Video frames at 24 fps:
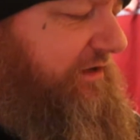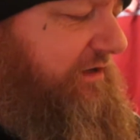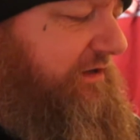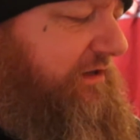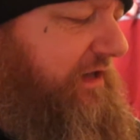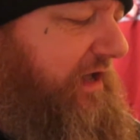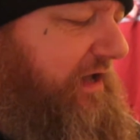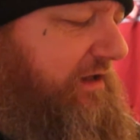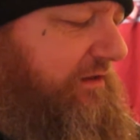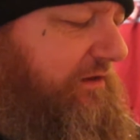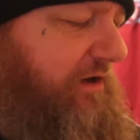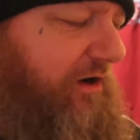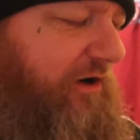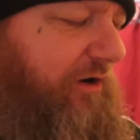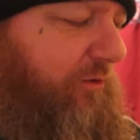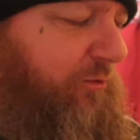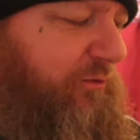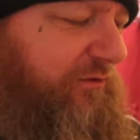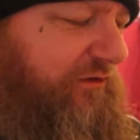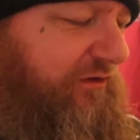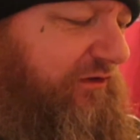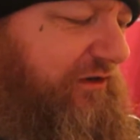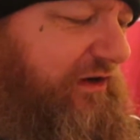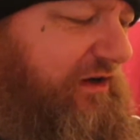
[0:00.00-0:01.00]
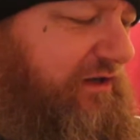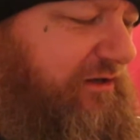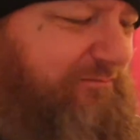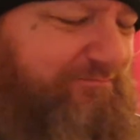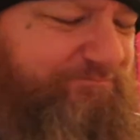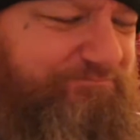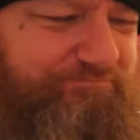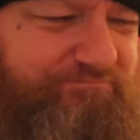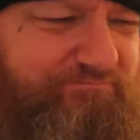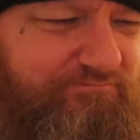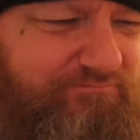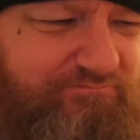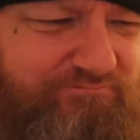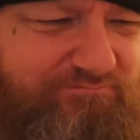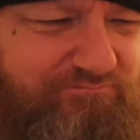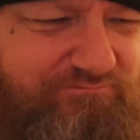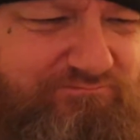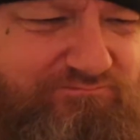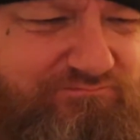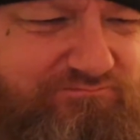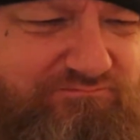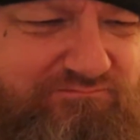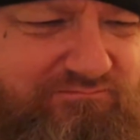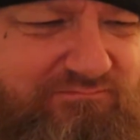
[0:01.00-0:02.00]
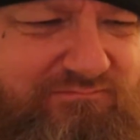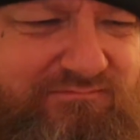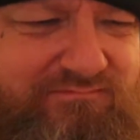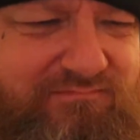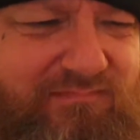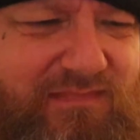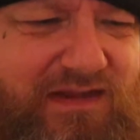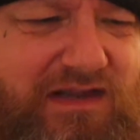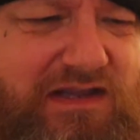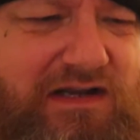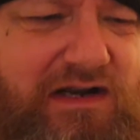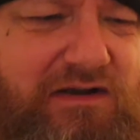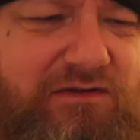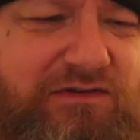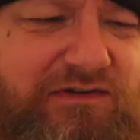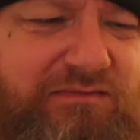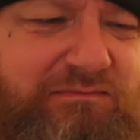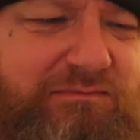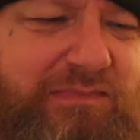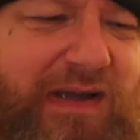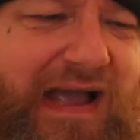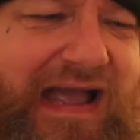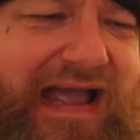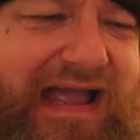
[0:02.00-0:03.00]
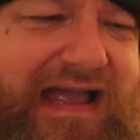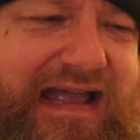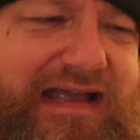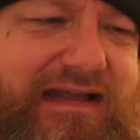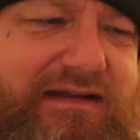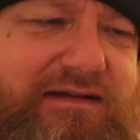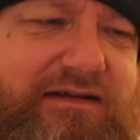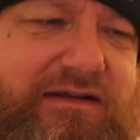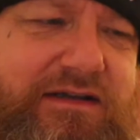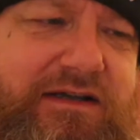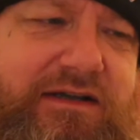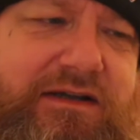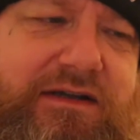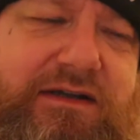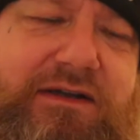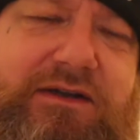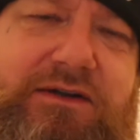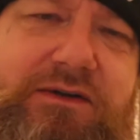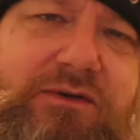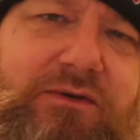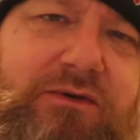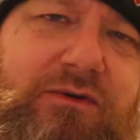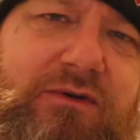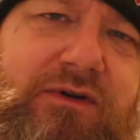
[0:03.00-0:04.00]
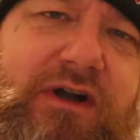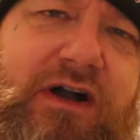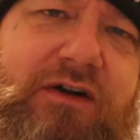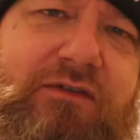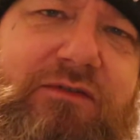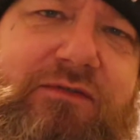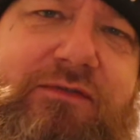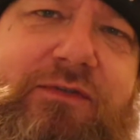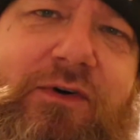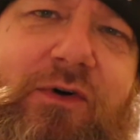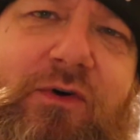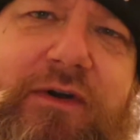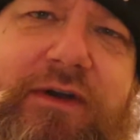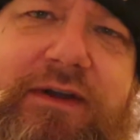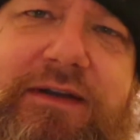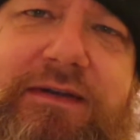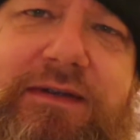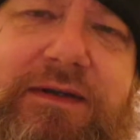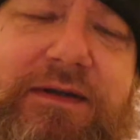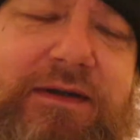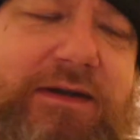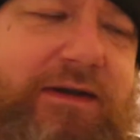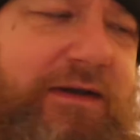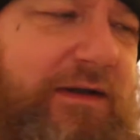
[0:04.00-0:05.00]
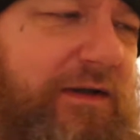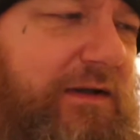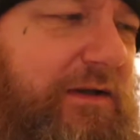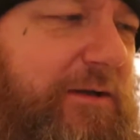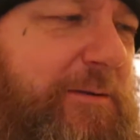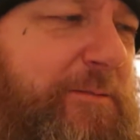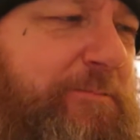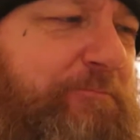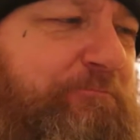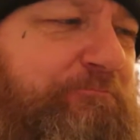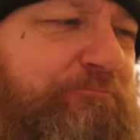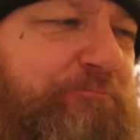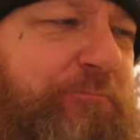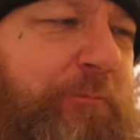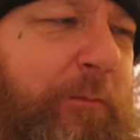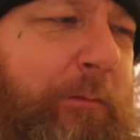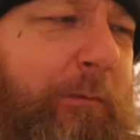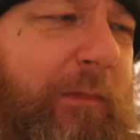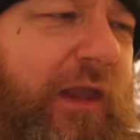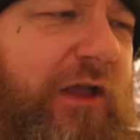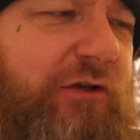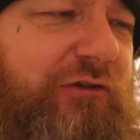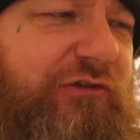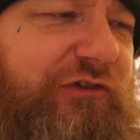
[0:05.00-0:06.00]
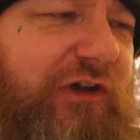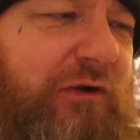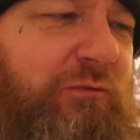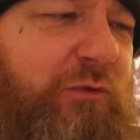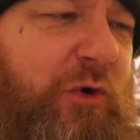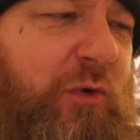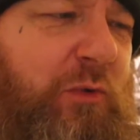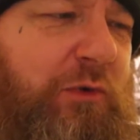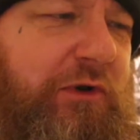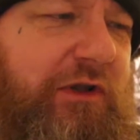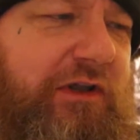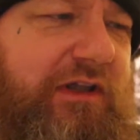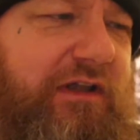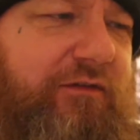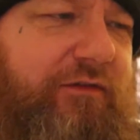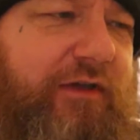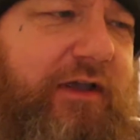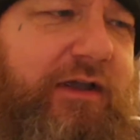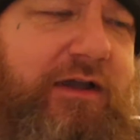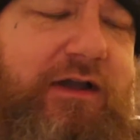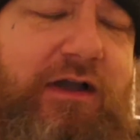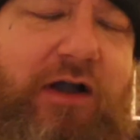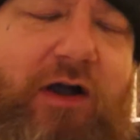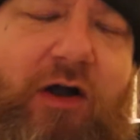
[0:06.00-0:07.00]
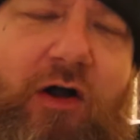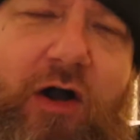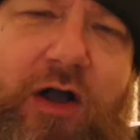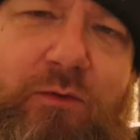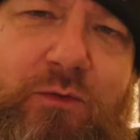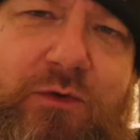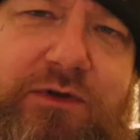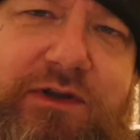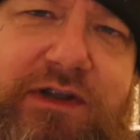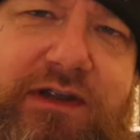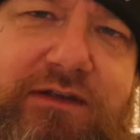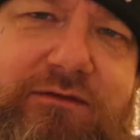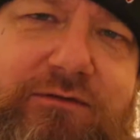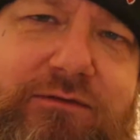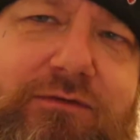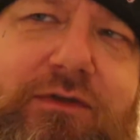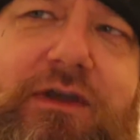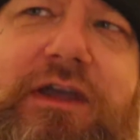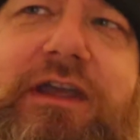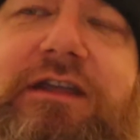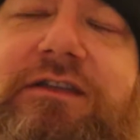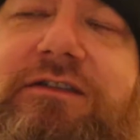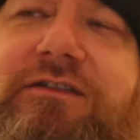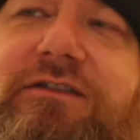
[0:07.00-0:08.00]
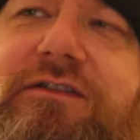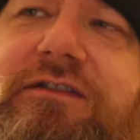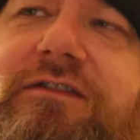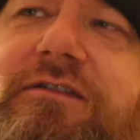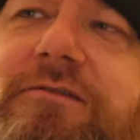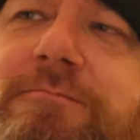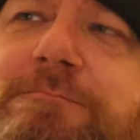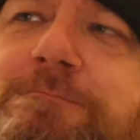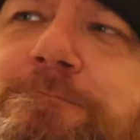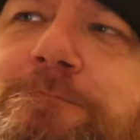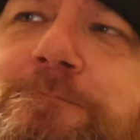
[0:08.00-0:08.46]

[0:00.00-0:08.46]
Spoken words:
in that I would say, you know, is bad or avoid. So what would I give it? I would give this,